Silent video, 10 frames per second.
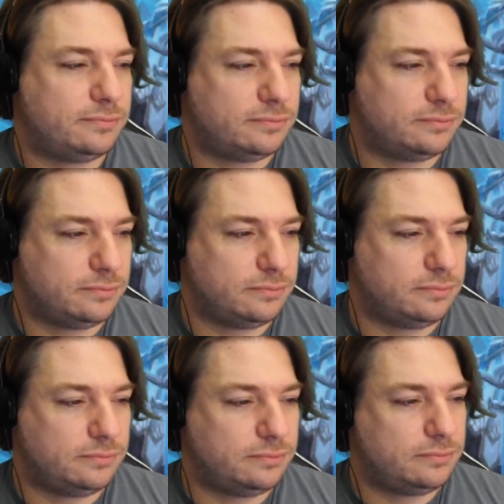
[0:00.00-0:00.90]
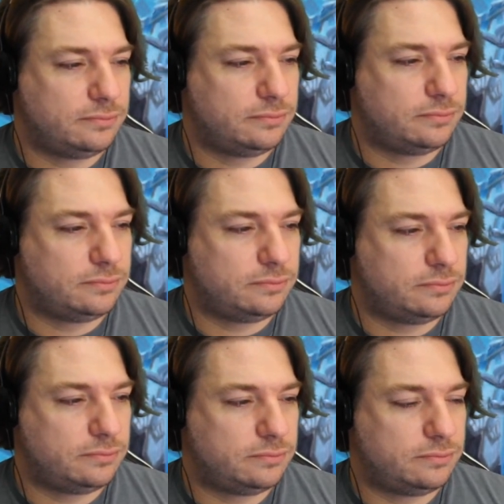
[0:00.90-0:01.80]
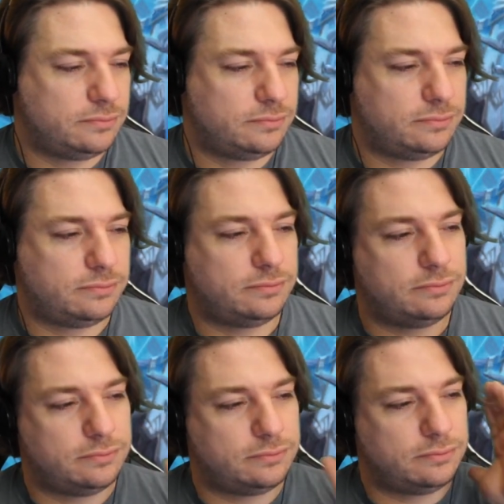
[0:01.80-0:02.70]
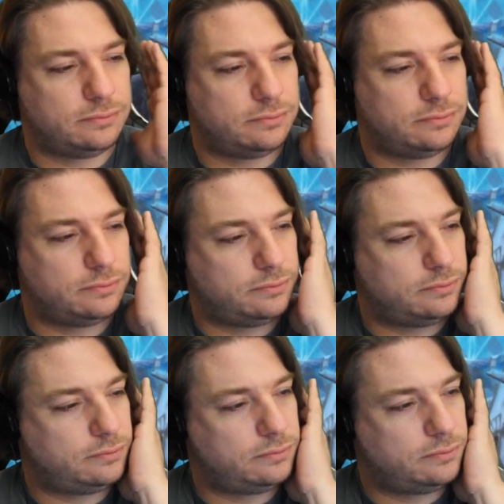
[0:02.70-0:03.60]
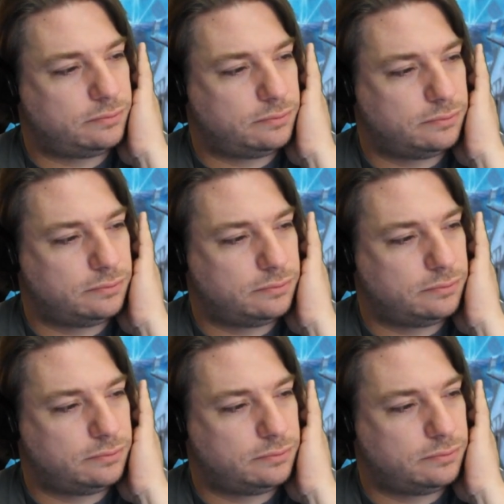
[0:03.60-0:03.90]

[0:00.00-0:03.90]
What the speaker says: No words are spoken by the person on screen.